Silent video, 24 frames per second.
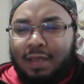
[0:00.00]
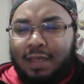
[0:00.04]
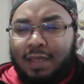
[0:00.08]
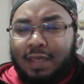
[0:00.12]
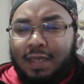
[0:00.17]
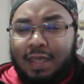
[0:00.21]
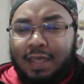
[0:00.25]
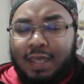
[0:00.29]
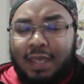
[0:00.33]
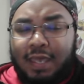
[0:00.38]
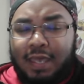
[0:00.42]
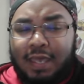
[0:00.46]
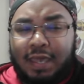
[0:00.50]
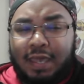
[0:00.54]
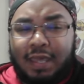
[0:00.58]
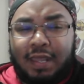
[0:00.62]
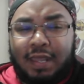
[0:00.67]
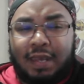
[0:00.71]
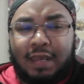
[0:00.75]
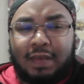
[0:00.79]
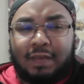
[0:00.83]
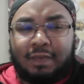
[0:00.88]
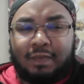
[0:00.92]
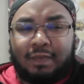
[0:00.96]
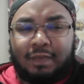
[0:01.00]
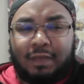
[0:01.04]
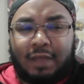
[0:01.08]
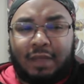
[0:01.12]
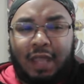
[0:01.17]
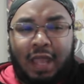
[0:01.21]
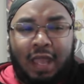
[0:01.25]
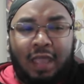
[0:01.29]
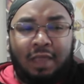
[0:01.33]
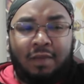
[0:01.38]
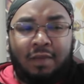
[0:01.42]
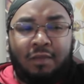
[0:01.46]
And
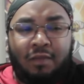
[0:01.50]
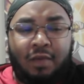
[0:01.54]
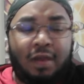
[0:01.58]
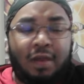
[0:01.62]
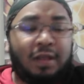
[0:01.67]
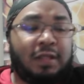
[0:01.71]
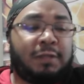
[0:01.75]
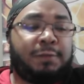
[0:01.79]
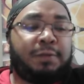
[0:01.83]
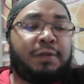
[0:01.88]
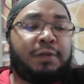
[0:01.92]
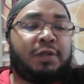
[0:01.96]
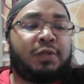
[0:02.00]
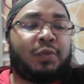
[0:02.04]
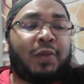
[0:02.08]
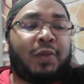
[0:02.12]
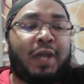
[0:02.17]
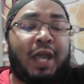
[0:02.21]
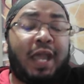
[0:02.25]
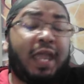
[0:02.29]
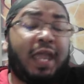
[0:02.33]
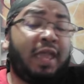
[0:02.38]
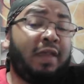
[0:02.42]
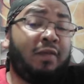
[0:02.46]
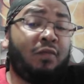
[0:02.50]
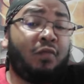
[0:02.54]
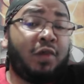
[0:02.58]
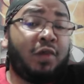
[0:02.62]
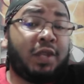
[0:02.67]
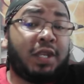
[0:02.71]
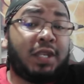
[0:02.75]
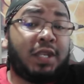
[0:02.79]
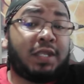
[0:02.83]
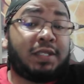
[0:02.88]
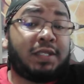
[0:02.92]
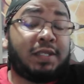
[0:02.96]
I let's put it this way: I have
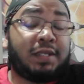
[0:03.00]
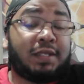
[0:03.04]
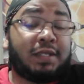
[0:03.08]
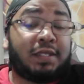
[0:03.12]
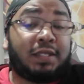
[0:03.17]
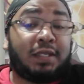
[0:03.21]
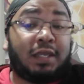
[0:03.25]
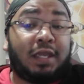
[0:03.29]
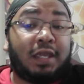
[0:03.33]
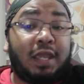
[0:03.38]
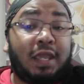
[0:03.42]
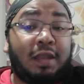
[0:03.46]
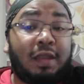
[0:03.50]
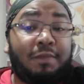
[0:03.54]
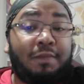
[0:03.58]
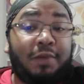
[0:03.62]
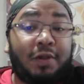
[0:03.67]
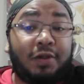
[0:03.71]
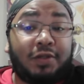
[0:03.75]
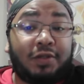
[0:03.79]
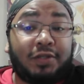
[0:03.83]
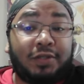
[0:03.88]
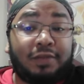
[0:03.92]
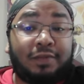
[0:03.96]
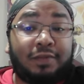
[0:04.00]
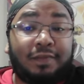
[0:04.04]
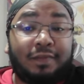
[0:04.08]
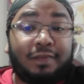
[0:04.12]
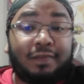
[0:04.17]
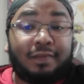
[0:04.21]
witnessed this in person